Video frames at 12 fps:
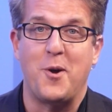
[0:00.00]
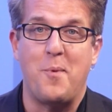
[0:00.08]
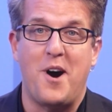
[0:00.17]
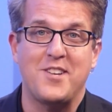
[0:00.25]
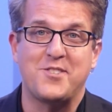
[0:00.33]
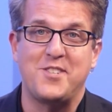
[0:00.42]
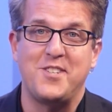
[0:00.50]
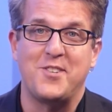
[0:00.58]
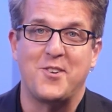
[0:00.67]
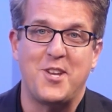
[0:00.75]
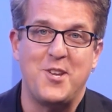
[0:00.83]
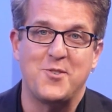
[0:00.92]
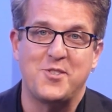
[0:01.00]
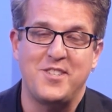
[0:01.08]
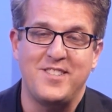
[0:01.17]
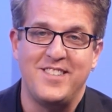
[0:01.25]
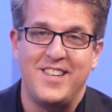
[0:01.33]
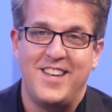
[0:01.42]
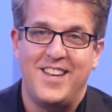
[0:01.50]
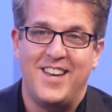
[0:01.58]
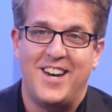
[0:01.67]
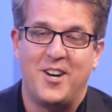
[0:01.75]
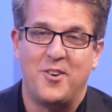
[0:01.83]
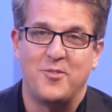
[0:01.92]
Austin or Houston,
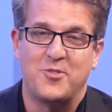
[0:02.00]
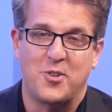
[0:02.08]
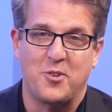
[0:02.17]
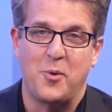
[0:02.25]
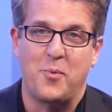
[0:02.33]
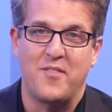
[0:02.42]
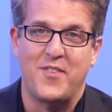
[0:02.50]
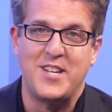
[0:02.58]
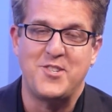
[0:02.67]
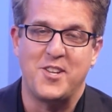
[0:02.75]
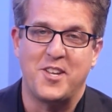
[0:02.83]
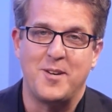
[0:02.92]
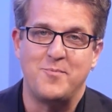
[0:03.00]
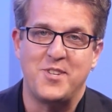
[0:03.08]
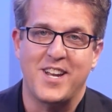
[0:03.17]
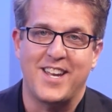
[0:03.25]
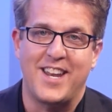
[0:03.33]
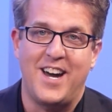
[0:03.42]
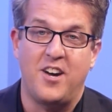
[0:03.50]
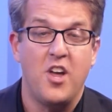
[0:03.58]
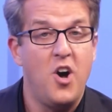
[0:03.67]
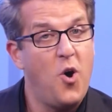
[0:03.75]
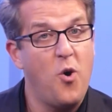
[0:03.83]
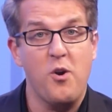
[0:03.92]
certainly want to invite you to come check it out.
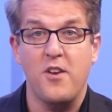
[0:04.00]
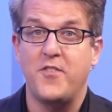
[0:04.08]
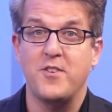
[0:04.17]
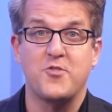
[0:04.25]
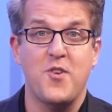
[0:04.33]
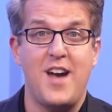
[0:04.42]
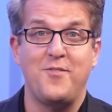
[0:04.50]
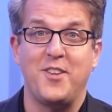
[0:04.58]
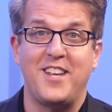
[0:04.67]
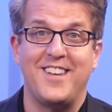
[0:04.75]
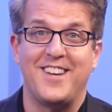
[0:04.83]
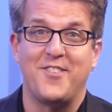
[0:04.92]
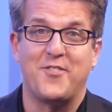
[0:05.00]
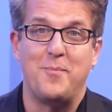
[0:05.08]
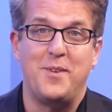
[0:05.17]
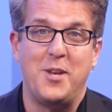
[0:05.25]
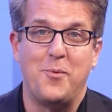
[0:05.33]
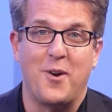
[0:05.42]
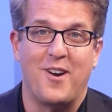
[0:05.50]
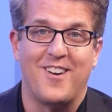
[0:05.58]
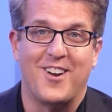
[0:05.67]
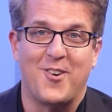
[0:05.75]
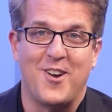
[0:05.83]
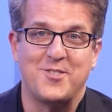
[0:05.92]
Or if you're traveling from anywhere
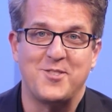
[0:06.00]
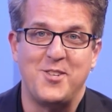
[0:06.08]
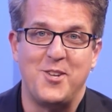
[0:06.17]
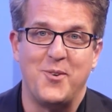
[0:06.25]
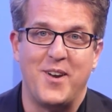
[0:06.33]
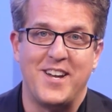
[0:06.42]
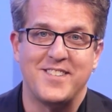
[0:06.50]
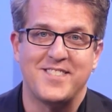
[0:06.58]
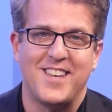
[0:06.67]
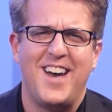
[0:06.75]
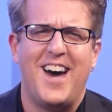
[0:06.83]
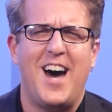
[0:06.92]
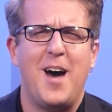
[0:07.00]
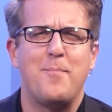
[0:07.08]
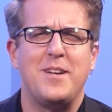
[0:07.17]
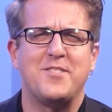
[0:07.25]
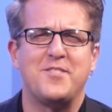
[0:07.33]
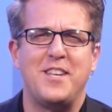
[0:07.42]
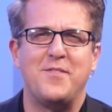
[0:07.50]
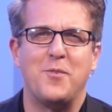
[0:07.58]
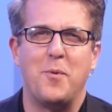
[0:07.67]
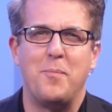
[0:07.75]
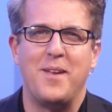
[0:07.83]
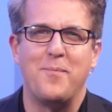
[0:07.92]
across the U.S., I bet Stephen
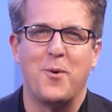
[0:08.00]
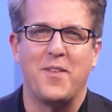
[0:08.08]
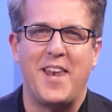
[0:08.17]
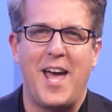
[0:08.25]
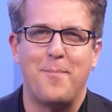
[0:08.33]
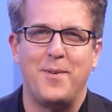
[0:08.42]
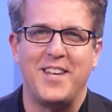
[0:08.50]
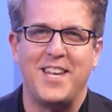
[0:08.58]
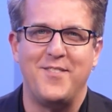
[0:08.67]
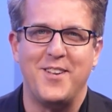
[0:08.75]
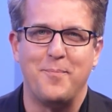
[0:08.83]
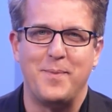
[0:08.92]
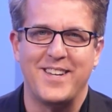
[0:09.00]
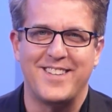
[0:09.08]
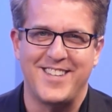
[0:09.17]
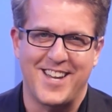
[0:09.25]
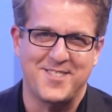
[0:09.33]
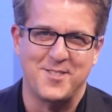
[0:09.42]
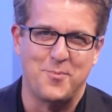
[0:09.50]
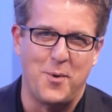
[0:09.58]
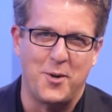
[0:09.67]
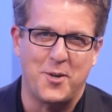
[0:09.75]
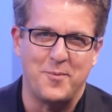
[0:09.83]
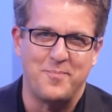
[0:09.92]
would be more than happy to give you a big Texas
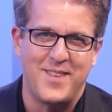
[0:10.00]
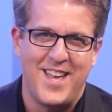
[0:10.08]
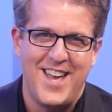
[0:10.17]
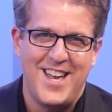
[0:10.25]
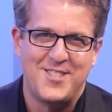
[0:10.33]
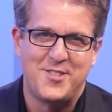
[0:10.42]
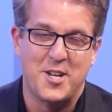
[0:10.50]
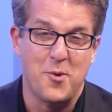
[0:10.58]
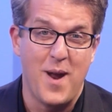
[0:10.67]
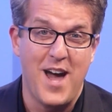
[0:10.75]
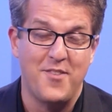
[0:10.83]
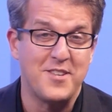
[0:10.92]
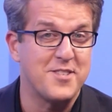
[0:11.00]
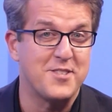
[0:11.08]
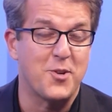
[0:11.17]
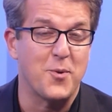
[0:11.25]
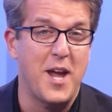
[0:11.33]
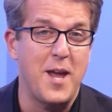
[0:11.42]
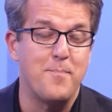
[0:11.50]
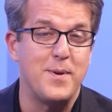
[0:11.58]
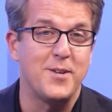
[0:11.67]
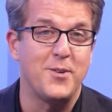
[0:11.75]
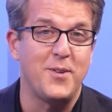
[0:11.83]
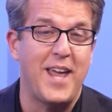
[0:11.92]
welcome. Stick around. This is Create,
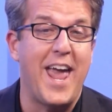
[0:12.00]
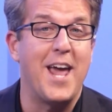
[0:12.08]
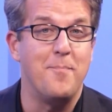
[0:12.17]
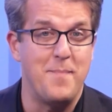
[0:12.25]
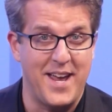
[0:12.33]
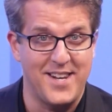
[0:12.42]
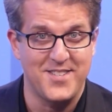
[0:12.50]
Build, and Manage